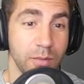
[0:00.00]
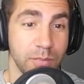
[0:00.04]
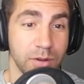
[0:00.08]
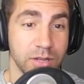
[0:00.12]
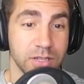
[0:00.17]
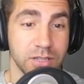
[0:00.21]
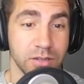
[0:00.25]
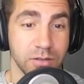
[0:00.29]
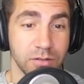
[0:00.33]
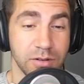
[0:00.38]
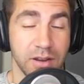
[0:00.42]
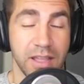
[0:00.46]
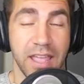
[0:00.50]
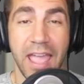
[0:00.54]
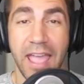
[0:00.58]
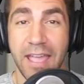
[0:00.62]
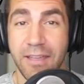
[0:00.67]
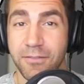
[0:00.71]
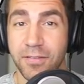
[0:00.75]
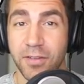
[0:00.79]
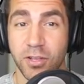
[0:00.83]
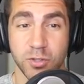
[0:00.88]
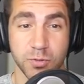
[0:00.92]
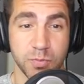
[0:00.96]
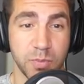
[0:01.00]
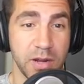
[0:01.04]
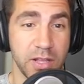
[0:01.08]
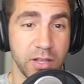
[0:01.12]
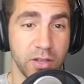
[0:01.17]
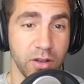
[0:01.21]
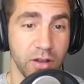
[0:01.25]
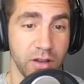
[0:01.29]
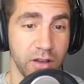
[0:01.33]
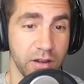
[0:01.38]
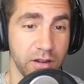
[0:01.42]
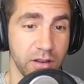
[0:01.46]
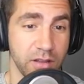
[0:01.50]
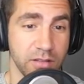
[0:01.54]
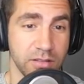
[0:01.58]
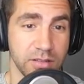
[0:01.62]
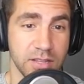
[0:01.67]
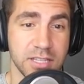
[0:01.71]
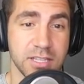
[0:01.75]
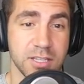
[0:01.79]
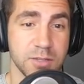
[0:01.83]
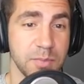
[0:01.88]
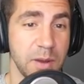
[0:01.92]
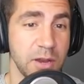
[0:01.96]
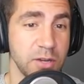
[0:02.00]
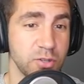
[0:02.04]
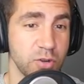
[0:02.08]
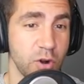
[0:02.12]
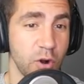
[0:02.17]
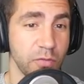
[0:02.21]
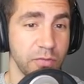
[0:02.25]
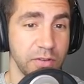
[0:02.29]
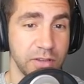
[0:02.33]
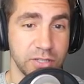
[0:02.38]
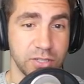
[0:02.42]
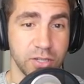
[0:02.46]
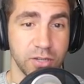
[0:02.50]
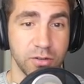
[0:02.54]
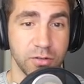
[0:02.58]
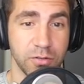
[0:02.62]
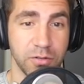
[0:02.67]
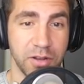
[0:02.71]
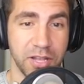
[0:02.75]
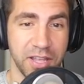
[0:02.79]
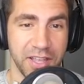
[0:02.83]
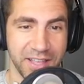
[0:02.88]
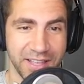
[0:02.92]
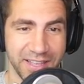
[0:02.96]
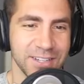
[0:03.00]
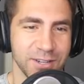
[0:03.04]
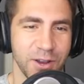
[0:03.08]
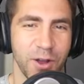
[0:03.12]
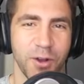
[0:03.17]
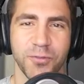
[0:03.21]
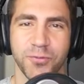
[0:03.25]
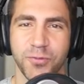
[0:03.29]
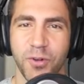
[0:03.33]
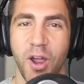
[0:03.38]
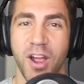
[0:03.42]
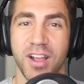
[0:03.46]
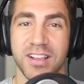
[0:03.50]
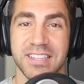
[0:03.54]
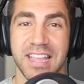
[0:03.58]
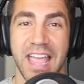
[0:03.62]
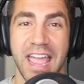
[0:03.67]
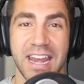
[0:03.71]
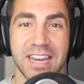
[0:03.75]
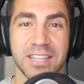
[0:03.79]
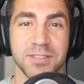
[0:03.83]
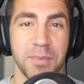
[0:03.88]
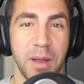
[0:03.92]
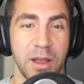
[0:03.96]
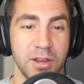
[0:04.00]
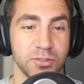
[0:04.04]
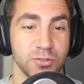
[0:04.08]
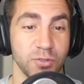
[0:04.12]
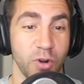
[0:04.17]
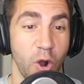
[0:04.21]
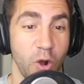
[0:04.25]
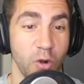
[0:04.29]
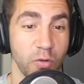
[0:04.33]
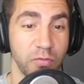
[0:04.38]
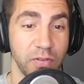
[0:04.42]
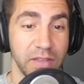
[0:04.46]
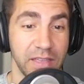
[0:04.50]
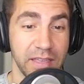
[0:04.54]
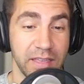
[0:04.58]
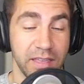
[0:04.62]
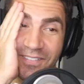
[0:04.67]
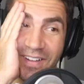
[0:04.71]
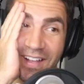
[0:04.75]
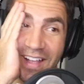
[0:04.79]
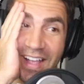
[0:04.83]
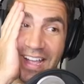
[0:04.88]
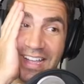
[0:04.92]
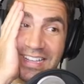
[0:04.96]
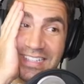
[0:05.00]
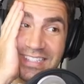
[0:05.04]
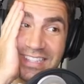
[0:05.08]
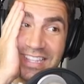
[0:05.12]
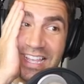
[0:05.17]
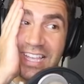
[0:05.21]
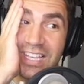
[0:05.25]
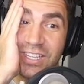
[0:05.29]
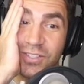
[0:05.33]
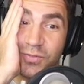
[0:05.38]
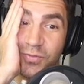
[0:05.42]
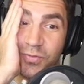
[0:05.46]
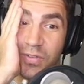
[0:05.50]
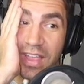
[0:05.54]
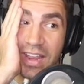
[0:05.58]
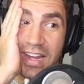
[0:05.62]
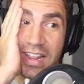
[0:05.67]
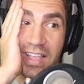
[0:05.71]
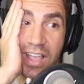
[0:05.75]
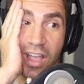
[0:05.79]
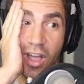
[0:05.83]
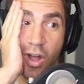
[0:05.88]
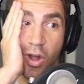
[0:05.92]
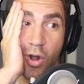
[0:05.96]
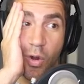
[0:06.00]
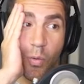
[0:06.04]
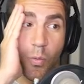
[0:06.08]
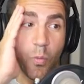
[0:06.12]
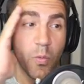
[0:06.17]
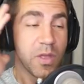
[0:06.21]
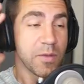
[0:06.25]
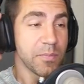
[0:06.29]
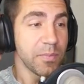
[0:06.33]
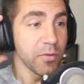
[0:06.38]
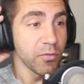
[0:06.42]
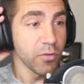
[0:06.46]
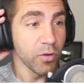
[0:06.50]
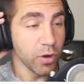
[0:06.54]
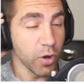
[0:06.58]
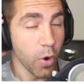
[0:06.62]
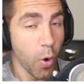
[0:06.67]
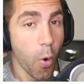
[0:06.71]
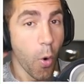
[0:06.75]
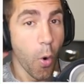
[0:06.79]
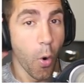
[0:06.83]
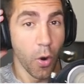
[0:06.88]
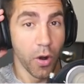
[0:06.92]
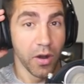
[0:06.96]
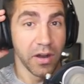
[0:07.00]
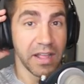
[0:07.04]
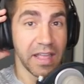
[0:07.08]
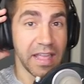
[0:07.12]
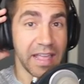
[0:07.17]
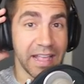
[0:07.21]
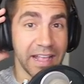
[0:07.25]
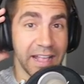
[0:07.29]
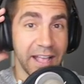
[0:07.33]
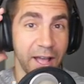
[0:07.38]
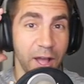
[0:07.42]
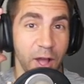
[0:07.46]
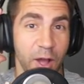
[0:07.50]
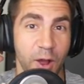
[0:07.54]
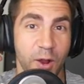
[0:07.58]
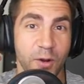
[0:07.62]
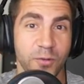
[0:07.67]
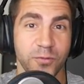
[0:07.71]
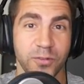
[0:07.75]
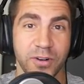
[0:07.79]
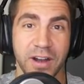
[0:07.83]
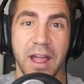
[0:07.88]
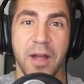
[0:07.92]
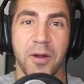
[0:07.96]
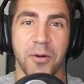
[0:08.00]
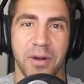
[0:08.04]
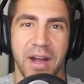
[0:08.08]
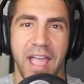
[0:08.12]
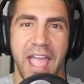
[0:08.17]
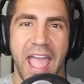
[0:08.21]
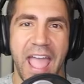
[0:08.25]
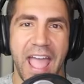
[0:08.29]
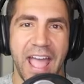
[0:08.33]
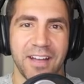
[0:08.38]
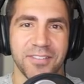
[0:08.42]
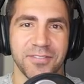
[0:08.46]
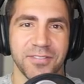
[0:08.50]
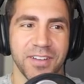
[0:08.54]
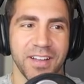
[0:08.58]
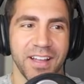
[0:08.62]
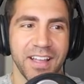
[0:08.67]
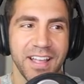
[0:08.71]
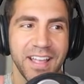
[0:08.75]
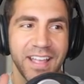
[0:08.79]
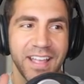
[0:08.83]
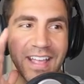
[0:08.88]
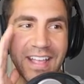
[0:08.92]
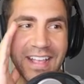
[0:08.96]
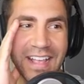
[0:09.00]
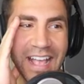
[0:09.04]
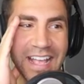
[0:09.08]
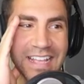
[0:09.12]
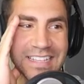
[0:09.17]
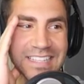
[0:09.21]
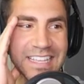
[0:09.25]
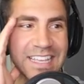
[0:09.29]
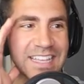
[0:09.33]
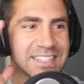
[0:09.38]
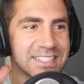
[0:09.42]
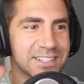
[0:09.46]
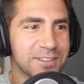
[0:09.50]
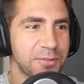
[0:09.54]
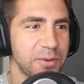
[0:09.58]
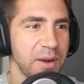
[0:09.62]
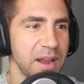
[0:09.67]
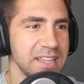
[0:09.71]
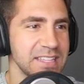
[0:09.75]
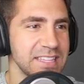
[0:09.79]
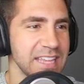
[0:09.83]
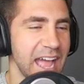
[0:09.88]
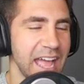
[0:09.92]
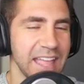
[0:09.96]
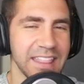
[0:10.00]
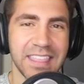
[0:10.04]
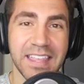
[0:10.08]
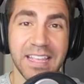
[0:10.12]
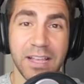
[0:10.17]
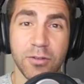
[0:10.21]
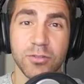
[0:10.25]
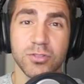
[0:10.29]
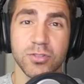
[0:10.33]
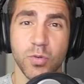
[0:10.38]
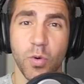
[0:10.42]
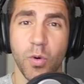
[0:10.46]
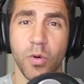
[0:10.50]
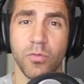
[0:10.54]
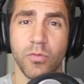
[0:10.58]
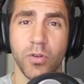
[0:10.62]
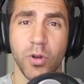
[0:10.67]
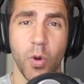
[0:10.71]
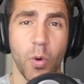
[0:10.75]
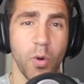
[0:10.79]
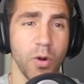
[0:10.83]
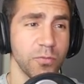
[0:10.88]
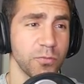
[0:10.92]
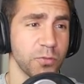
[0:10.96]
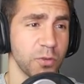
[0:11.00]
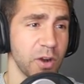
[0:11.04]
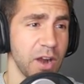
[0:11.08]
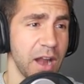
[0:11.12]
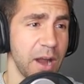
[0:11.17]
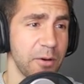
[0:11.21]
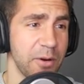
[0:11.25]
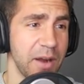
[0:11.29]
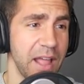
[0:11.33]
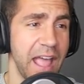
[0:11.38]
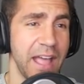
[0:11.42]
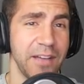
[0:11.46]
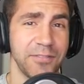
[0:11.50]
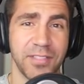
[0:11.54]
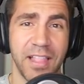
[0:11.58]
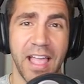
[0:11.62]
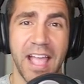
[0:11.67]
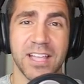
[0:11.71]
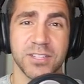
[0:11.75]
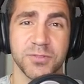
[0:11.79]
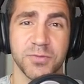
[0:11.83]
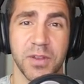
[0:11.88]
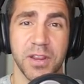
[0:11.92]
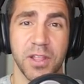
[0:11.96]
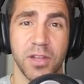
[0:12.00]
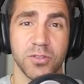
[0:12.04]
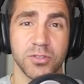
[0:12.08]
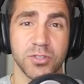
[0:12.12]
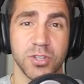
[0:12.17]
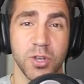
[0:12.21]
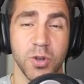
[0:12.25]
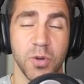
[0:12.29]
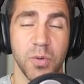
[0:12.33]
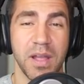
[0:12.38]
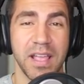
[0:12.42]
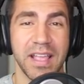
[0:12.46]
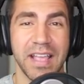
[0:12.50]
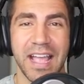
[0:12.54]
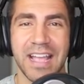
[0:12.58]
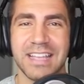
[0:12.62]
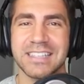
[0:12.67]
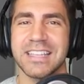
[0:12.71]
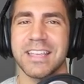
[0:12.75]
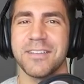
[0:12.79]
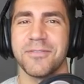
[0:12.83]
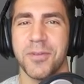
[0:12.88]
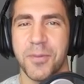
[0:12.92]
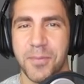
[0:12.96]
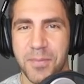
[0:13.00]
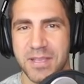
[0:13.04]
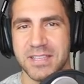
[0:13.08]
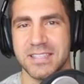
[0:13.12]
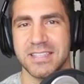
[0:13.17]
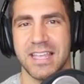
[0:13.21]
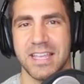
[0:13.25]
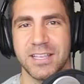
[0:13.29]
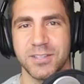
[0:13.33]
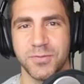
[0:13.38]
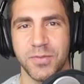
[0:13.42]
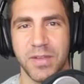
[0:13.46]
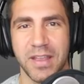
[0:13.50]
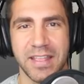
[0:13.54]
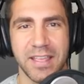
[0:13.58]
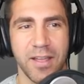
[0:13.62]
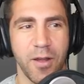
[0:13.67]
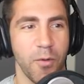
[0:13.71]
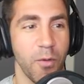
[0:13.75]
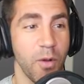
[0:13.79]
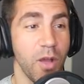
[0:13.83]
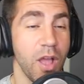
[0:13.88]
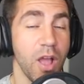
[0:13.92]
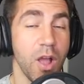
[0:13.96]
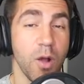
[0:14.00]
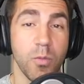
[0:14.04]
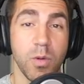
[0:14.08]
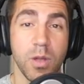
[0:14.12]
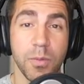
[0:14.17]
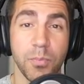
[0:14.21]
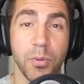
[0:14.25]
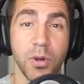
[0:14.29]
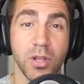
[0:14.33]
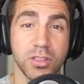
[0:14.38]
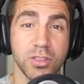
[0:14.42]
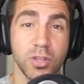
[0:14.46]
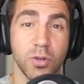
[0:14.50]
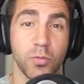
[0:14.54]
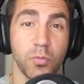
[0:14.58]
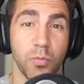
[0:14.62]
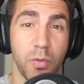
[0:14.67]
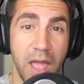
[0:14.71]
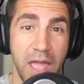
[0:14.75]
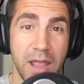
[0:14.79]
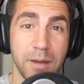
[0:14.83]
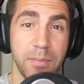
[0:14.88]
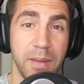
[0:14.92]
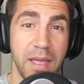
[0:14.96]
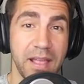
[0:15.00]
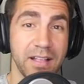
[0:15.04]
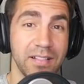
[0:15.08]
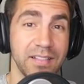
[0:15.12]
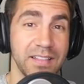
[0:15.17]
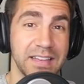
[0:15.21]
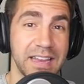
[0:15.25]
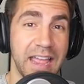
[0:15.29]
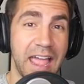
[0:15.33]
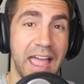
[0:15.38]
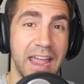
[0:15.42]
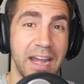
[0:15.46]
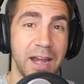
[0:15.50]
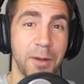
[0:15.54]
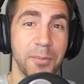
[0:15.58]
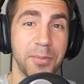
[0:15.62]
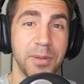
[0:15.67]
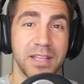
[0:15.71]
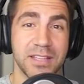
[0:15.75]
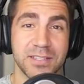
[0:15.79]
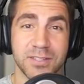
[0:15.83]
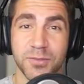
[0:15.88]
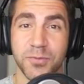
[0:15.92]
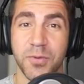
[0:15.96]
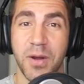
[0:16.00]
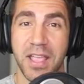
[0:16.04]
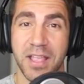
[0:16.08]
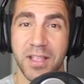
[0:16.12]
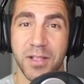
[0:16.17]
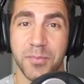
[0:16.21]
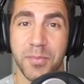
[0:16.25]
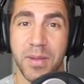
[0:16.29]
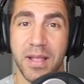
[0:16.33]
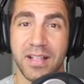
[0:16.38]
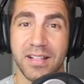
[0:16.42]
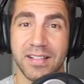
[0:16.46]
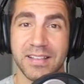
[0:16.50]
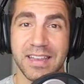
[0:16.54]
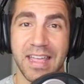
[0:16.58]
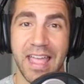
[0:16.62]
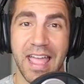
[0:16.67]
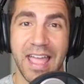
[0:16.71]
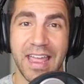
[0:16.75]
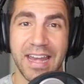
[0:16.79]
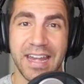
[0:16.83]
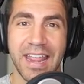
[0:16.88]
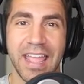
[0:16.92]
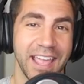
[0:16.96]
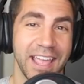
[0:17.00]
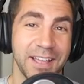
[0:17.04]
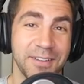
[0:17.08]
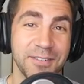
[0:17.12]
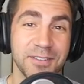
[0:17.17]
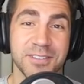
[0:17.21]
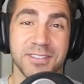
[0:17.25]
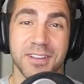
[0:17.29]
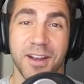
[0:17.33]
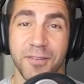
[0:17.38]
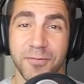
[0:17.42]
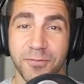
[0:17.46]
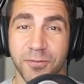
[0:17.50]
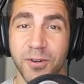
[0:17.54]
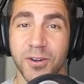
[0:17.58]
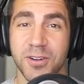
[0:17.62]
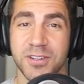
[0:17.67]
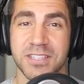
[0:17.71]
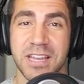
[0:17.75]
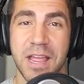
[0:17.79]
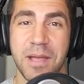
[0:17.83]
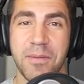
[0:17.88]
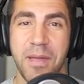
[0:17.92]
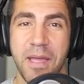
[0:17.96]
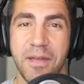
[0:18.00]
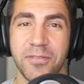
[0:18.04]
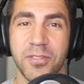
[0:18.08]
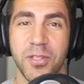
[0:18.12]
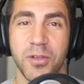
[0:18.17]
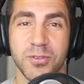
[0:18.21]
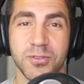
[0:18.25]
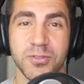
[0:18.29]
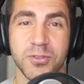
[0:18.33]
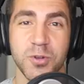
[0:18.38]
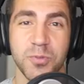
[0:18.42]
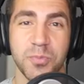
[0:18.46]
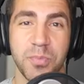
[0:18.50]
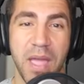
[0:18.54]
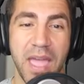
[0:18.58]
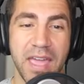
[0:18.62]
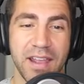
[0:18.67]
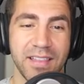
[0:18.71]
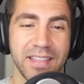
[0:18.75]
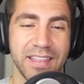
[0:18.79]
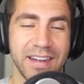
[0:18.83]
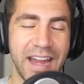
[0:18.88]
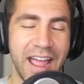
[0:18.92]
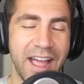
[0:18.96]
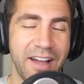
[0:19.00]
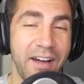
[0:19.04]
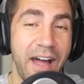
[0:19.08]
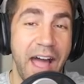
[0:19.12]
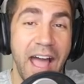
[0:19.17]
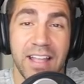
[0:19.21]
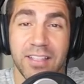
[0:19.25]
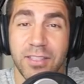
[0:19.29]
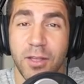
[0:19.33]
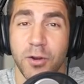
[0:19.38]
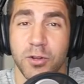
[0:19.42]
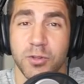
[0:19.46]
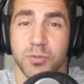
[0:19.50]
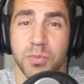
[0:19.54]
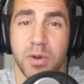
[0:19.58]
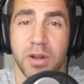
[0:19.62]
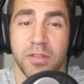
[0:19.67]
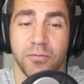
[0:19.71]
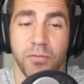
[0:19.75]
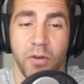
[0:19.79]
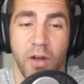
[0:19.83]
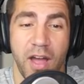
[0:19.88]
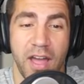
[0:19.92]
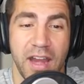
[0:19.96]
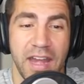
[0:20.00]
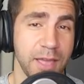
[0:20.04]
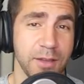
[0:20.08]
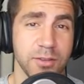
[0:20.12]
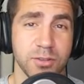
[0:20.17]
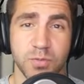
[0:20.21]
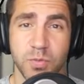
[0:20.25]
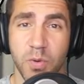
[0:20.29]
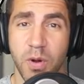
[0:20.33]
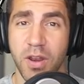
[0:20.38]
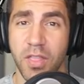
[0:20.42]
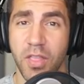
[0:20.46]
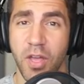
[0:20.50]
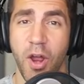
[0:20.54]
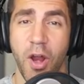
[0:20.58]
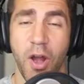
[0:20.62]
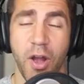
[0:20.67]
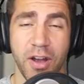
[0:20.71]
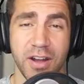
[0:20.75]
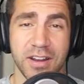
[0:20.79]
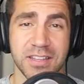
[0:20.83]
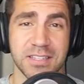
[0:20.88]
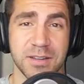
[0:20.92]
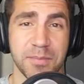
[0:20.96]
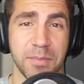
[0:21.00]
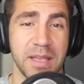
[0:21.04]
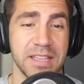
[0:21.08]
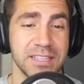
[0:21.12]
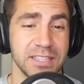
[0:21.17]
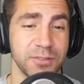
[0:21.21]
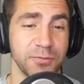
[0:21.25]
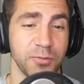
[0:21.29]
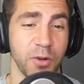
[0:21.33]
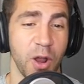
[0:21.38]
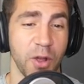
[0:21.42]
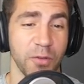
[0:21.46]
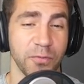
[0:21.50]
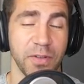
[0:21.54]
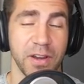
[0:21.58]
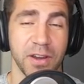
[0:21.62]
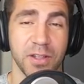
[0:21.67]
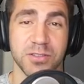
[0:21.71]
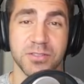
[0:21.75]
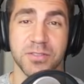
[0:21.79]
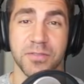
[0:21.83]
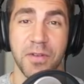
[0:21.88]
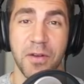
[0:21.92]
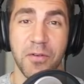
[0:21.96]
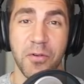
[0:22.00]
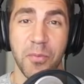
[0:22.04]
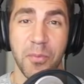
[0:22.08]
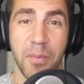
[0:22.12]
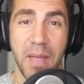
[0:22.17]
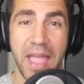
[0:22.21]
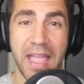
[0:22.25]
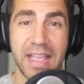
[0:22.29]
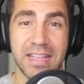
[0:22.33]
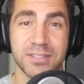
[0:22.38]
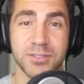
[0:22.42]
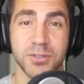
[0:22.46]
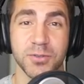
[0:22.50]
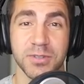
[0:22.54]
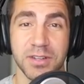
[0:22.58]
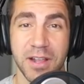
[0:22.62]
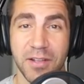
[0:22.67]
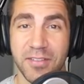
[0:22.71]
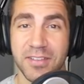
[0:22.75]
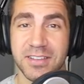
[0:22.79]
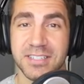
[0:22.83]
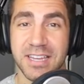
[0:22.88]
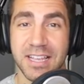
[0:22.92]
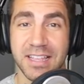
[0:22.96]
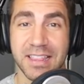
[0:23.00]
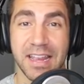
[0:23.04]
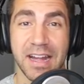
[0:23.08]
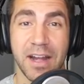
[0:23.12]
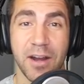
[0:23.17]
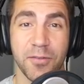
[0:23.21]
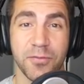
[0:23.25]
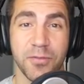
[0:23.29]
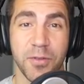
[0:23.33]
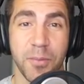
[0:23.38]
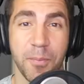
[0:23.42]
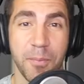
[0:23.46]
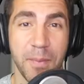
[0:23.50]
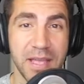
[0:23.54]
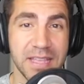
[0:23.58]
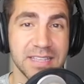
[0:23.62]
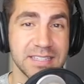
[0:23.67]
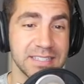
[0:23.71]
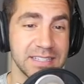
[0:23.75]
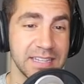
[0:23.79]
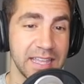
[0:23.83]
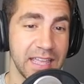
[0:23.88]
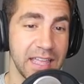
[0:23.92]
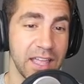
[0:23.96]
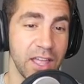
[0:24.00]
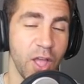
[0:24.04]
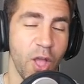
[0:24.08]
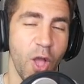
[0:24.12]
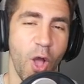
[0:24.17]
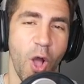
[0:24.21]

But dude, it feels pretty good. This is my trophy too. Joke Frog's head is my trophy. But guys, this video, we've been recording for an hour and a half. Guys, it's crazy. I think I was recording for an hour and a half last video too. And guys, if you missed last video, we put the red Megalodon up against the regular Megalodon. It was our first time having those two battle it out. I thought it was pretty fun. It was one of the hardest Amazing Frog videos I've ever made, so definitely check that out if you missed it.